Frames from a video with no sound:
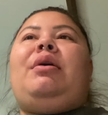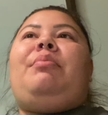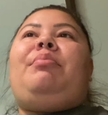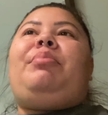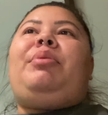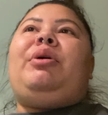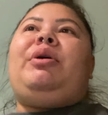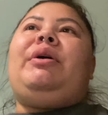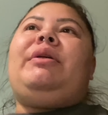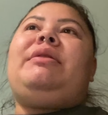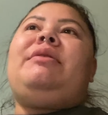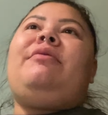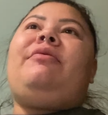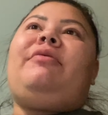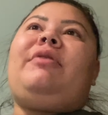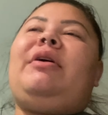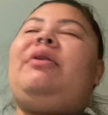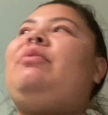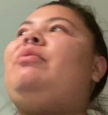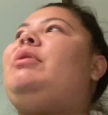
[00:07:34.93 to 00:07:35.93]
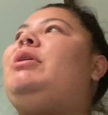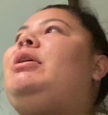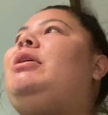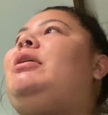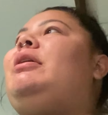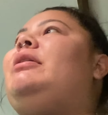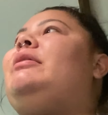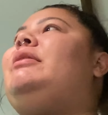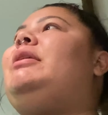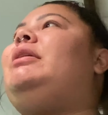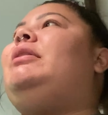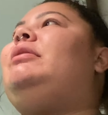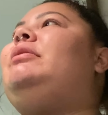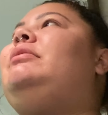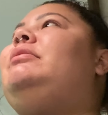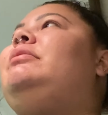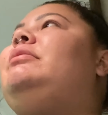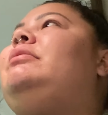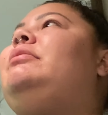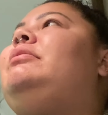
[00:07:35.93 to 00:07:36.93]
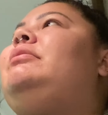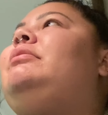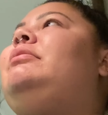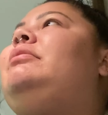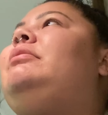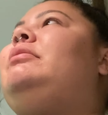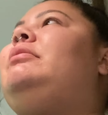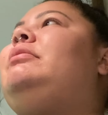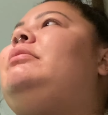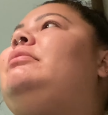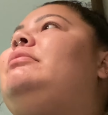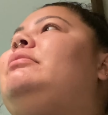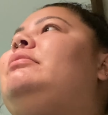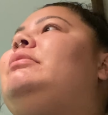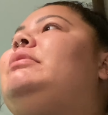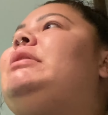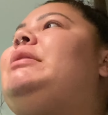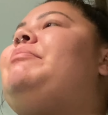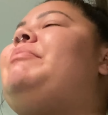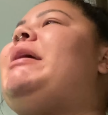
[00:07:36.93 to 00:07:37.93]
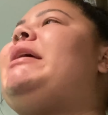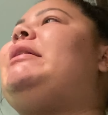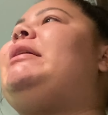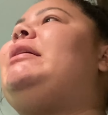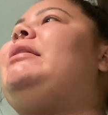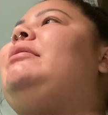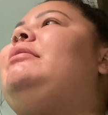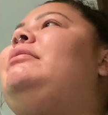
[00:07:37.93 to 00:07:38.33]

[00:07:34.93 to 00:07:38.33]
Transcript: put the front one on then Bailey.